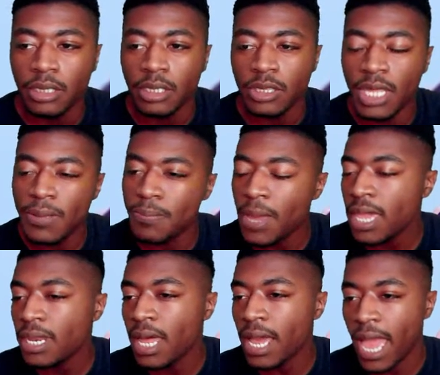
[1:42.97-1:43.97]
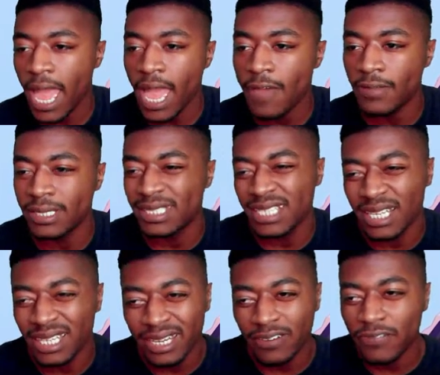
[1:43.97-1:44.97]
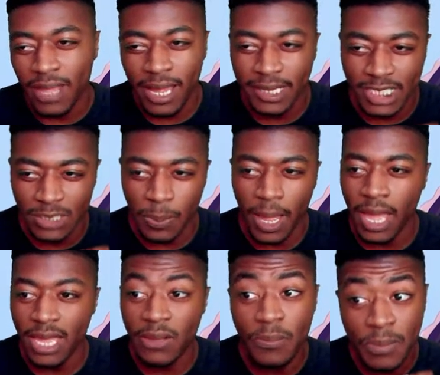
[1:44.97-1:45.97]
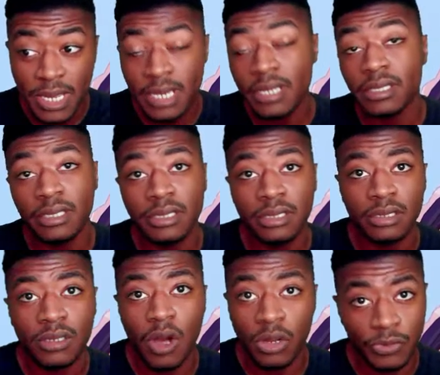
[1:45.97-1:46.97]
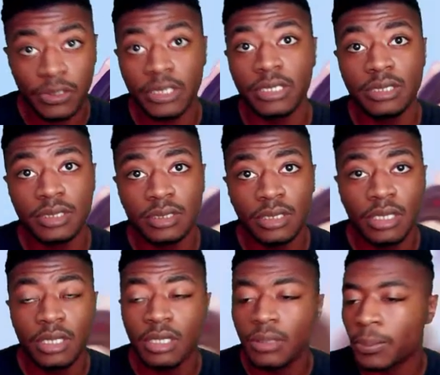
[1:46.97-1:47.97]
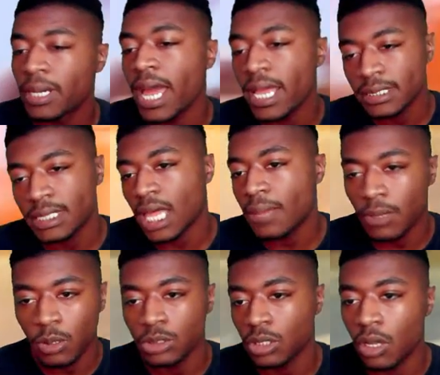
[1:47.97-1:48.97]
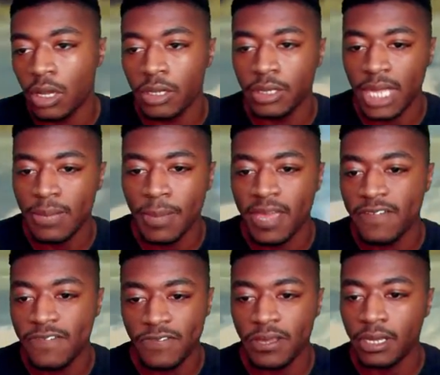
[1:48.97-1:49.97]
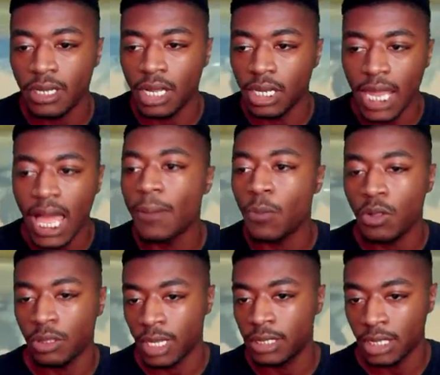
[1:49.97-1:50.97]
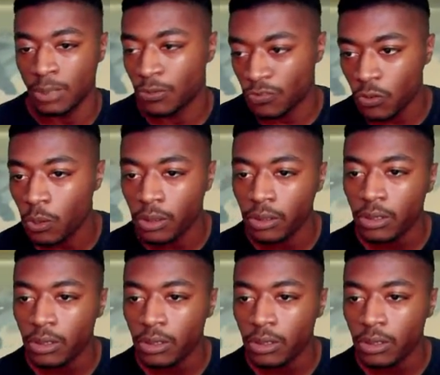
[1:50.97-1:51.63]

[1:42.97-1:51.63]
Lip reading: they may not have a solidified spot immediately on release. But as time goes on, they may fit a lot more than they did before.